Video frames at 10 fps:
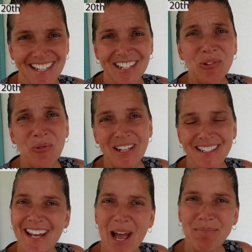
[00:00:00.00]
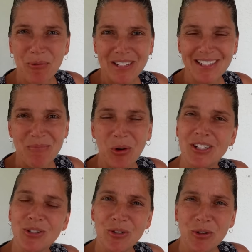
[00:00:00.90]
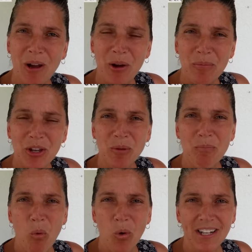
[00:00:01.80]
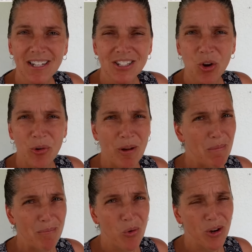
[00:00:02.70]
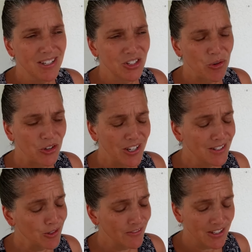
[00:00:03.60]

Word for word: Today is Wednesday. Happy Wednesday morning to you. I hope that your morning is going well. My morning is going great.